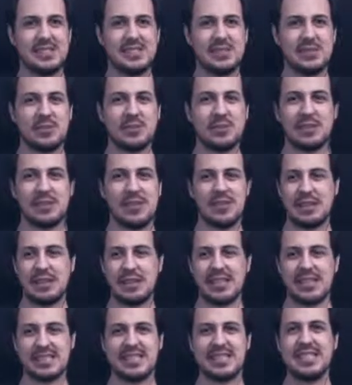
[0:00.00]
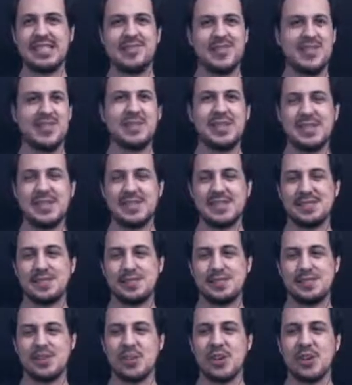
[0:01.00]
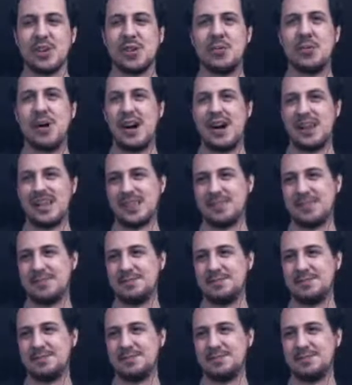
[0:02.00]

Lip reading: So, I guess defibbing his real body